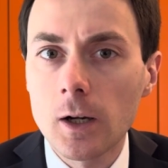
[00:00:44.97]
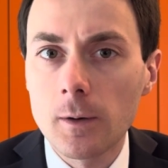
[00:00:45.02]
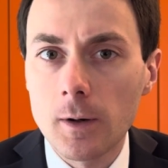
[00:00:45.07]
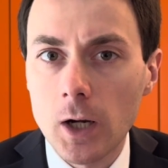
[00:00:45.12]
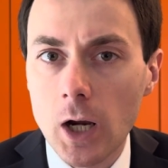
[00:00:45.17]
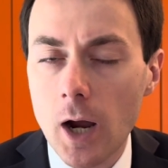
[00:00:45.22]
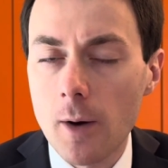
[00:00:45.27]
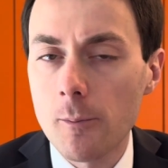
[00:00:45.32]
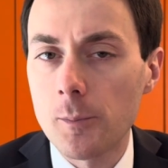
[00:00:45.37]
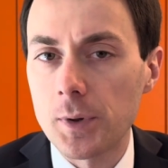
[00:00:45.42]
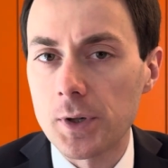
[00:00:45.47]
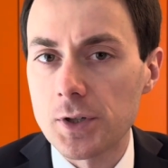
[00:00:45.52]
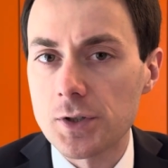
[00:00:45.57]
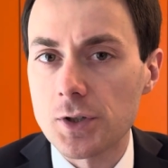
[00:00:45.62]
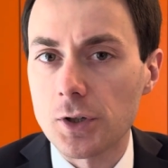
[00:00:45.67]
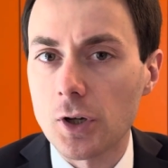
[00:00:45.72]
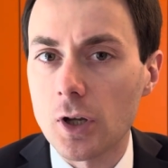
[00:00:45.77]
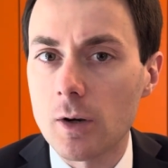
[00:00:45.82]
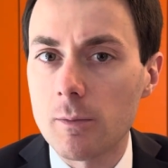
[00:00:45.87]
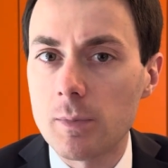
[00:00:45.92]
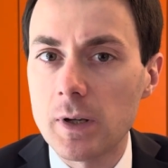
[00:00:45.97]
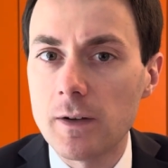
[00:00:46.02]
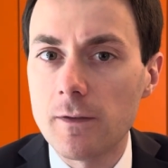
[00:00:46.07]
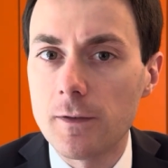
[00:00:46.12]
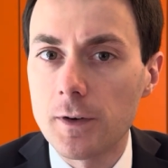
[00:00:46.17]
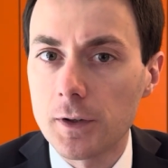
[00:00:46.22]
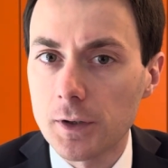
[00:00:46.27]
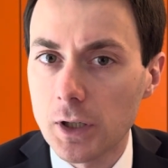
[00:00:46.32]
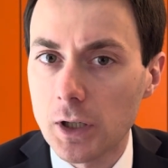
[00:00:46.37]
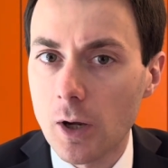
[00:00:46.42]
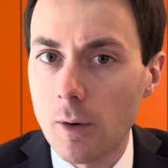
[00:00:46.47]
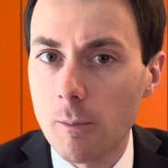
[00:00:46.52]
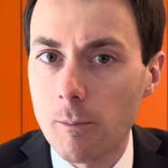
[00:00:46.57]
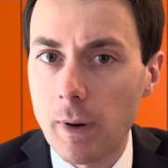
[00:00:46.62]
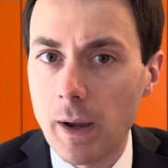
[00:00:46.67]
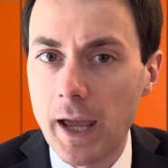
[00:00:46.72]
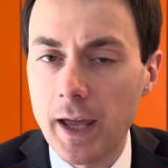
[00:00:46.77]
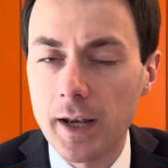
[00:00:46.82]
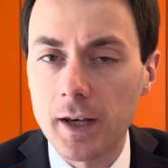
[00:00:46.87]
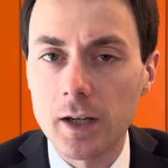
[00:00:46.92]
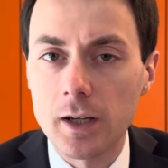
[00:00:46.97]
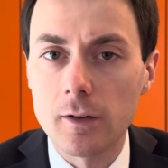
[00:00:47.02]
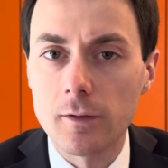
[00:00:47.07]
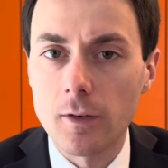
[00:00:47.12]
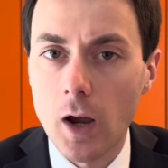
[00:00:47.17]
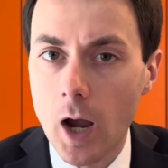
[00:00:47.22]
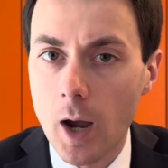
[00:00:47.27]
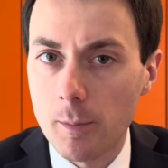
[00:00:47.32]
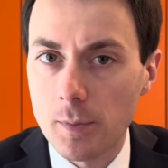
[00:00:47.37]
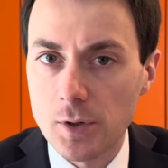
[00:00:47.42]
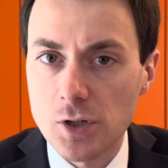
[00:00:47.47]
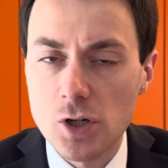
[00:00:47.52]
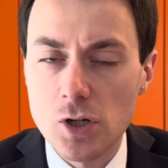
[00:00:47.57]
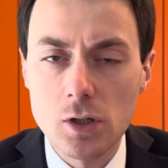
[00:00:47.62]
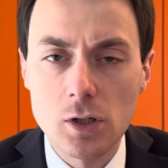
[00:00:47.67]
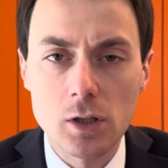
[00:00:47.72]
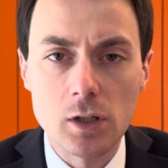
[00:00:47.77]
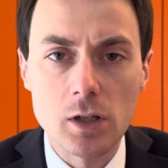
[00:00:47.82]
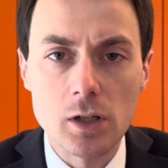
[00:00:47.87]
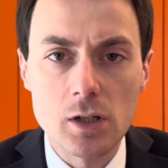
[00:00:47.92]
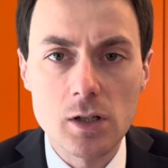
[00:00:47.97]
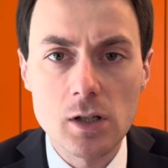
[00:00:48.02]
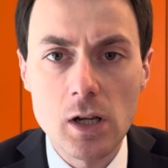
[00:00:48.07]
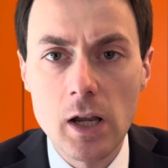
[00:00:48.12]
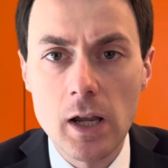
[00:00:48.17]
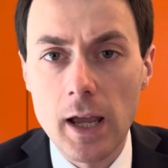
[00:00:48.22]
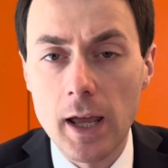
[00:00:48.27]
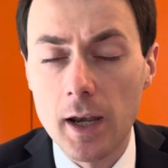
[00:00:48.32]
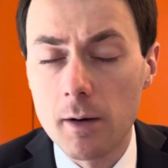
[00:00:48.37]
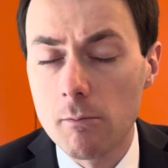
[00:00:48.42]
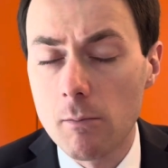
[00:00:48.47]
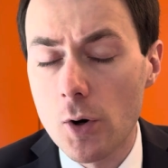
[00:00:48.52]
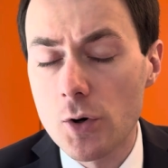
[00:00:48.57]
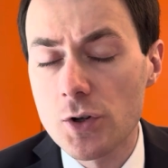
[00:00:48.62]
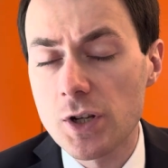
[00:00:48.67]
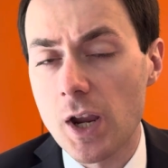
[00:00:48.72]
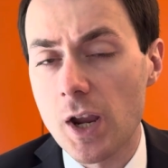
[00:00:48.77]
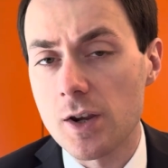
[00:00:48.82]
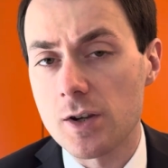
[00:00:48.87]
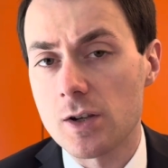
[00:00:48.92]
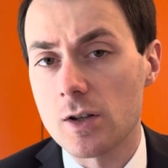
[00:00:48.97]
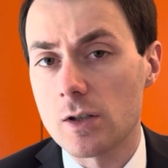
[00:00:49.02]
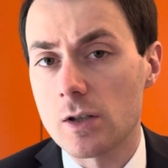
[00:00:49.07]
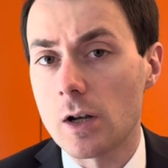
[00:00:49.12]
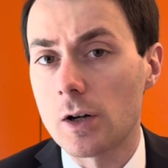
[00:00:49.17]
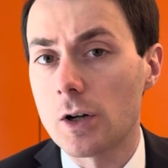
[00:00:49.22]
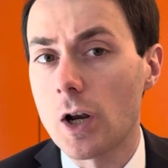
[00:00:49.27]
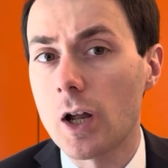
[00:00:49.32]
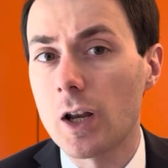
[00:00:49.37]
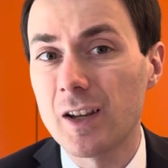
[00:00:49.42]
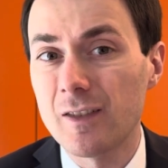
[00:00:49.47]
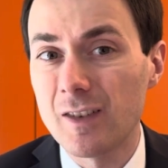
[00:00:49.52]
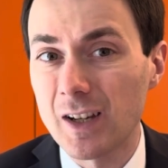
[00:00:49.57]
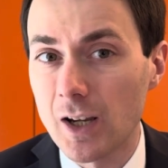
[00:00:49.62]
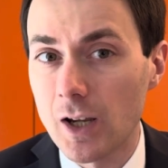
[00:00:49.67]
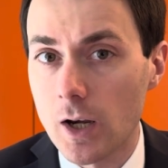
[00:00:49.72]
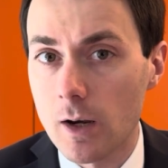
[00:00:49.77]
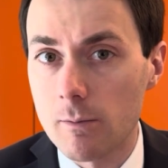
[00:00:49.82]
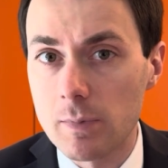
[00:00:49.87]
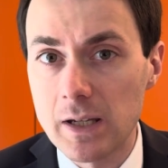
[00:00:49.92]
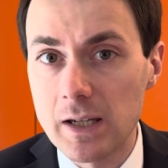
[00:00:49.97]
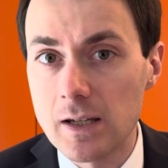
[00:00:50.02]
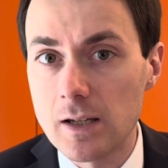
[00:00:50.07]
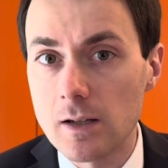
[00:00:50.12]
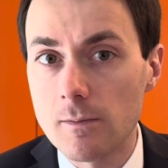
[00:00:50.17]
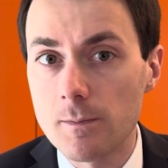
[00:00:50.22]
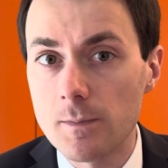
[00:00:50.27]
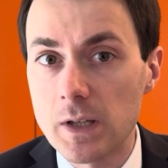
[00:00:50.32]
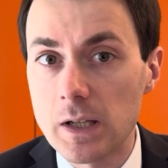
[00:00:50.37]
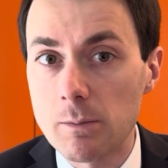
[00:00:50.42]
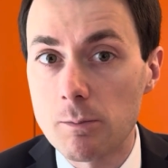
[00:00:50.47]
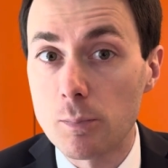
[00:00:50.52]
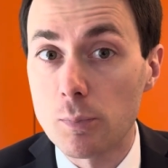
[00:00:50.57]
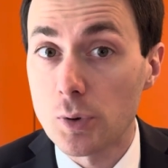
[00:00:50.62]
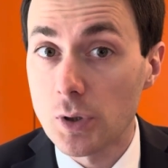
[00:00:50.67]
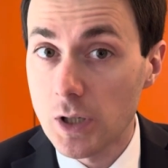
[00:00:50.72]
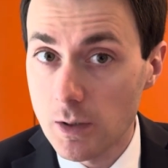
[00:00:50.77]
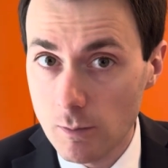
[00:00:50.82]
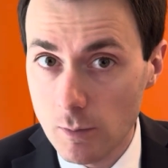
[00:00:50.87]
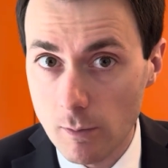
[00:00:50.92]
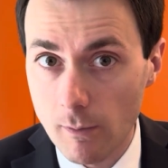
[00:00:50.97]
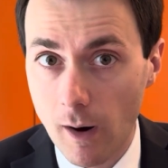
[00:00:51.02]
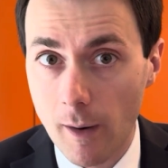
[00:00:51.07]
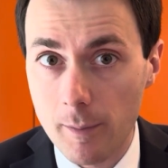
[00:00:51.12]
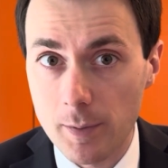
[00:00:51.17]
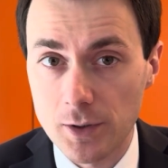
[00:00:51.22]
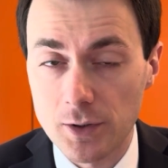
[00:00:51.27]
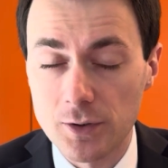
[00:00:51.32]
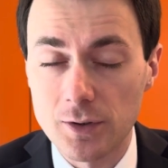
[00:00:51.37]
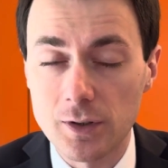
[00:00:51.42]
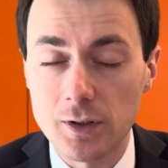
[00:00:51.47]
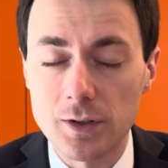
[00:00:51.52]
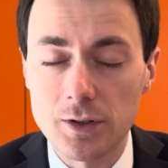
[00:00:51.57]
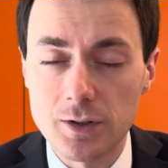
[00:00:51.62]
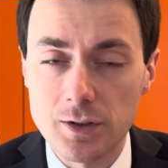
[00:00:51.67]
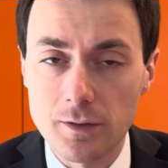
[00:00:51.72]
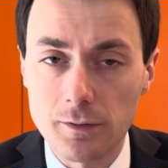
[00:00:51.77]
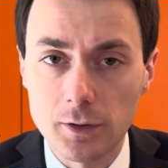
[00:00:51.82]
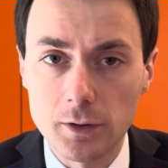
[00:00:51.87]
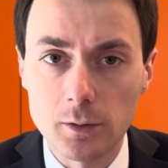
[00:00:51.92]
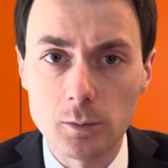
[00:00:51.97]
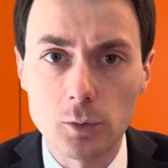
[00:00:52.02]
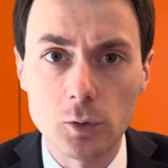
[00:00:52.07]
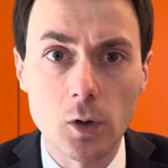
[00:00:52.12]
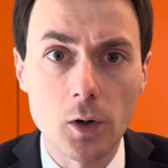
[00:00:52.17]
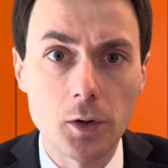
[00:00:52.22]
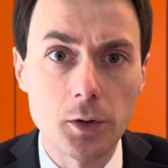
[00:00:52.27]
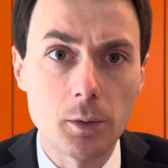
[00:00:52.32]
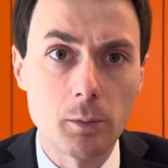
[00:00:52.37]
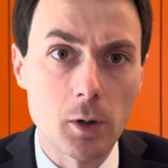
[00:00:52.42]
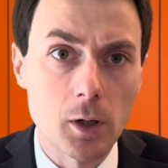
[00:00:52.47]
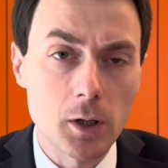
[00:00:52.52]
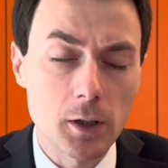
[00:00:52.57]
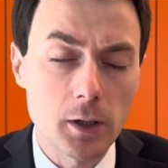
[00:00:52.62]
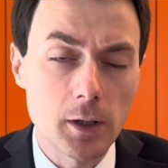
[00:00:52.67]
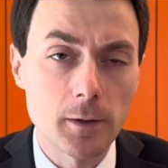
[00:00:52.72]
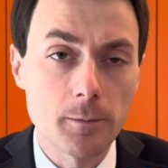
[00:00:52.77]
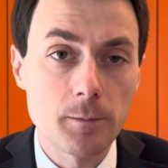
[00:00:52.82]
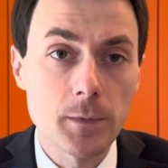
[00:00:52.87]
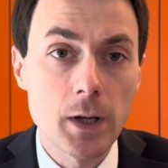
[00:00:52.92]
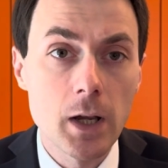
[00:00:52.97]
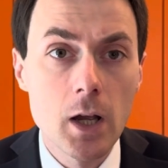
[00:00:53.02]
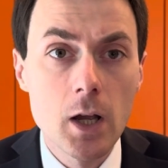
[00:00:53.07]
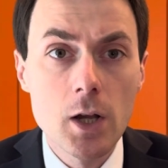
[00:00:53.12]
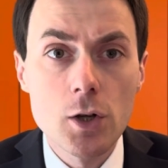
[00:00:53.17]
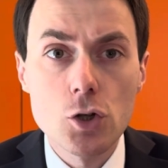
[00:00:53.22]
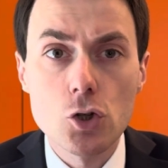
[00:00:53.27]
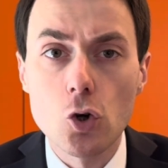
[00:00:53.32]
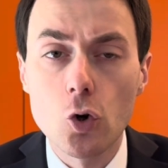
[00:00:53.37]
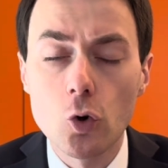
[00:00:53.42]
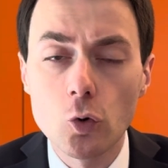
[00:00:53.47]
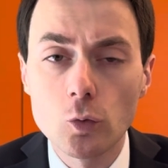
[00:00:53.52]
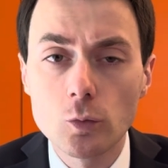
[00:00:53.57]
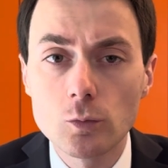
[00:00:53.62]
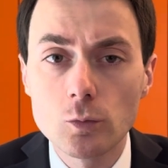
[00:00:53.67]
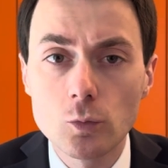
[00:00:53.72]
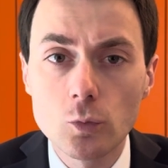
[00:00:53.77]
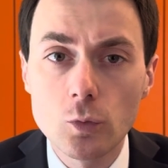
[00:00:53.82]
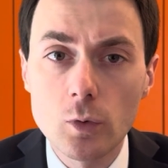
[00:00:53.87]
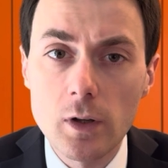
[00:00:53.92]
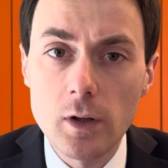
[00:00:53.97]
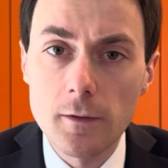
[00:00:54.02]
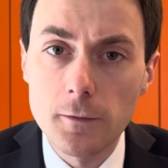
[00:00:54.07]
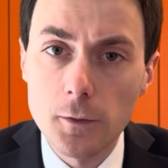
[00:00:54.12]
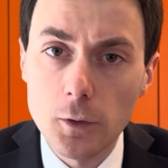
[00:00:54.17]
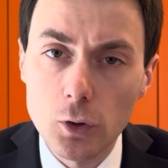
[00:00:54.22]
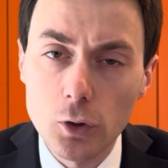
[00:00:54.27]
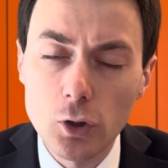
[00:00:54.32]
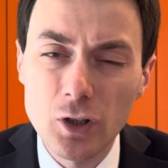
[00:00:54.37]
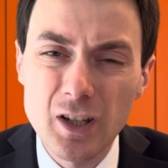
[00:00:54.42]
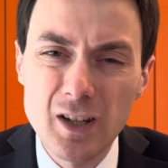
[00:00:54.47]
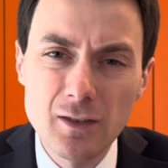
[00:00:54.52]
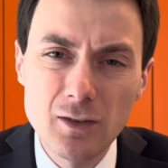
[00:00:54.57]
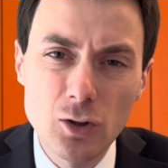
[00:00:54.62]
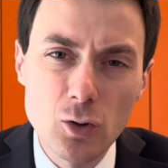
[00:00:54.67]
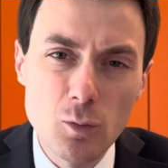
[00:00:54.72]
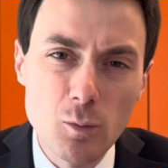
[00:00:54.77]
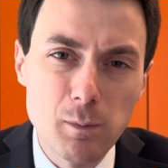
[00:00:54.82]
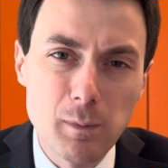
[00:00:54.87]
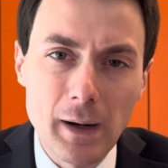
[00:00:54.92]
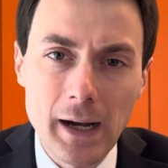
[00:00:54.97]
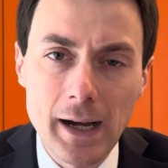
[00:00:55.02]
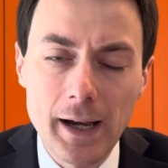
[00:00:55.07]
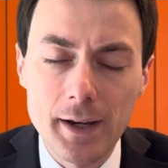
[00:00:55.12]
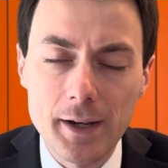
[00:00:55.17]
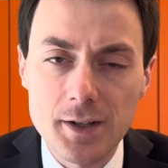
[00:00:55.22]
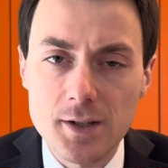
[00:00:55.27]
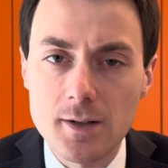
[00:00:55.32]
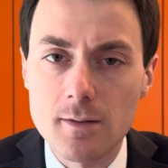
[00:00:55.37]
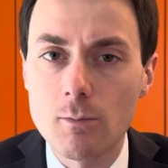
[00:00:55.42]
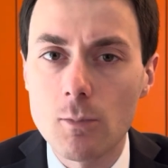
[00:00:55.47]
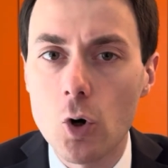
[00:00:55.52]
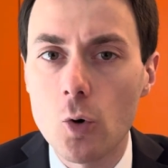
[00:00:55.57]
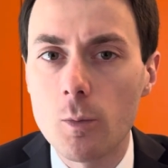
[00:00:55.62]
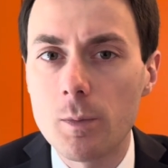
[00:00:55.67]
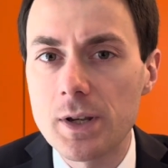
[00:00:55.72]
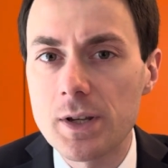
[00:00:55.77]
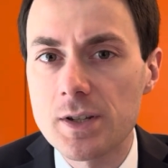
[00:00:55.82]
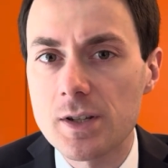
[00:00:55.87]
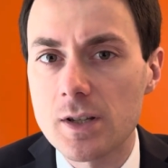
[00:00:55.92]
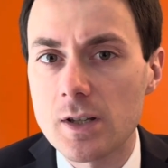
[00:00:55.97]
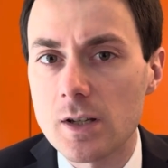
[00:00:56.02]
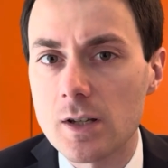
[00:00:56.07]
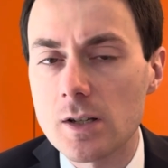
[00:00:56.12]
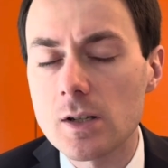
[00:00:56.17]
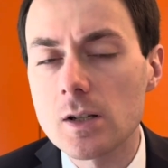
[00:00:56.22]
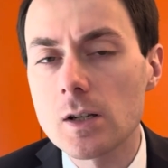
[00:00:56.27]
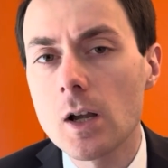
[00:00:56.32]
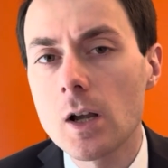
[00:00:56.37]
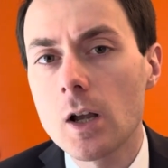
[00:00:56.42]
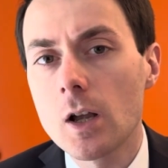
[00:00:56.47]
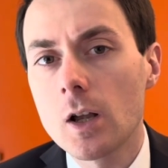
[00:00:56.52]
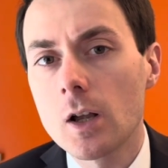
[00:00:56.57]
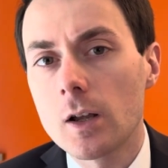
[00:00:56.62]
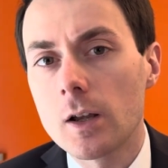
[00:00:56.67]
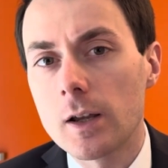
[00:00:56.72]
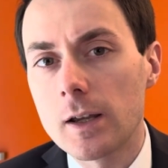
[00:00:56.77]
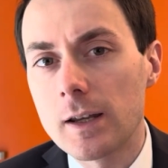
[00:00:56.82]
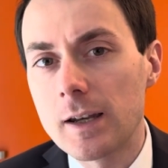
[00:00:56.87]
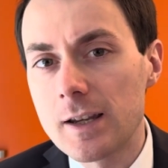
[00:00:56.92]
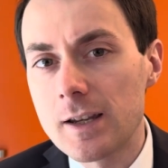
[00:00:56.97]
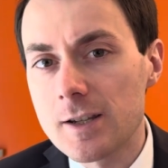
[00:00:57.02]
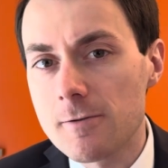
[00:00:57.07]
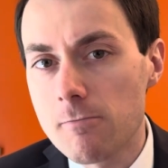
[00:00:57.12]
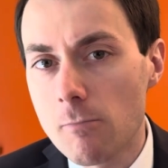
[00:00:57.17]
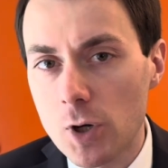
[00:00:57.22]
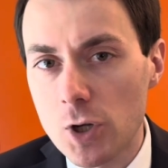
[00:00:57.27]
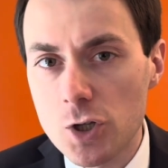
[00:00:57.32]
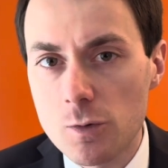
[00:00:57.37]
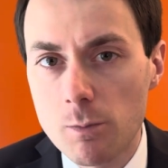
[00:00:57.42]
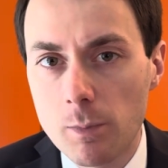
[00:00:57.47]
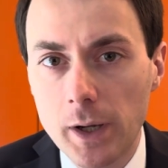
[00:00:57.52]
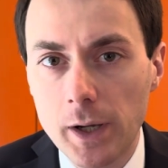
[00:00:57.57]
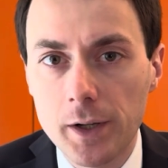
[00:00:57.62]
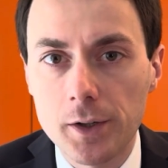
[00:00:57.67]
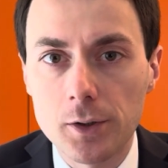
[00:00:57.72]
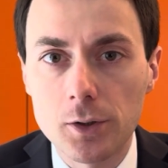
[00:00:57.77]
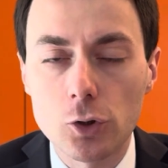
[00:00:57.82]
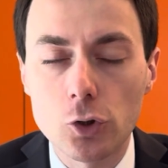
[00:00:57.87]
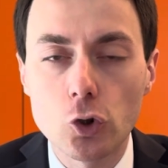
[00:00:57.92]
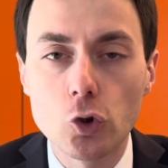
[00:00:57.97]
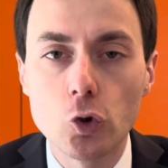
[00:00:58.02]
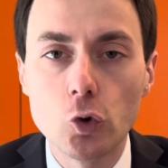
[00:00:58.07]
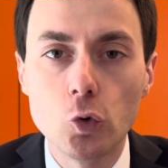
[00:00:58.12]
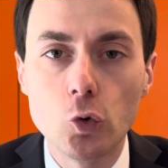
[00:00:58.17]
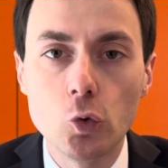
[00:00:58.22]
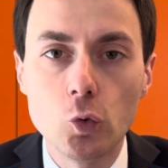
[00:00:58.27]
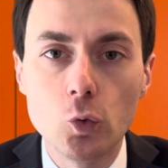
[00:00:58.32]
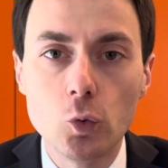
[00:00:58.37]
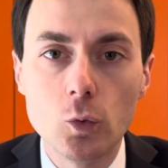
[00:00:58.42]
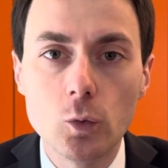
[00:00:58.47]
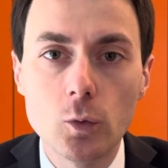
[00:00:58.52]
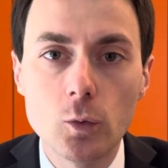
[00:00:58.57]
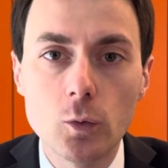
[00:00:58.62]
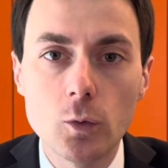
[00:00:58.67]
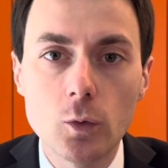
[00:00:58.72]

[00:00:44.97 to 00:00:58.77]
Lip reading: companies are going to be very competitive opportunities, and in most cases they're not even going to be the premium opportunities available on the market. So if you're looking to buy a small business, it is much better to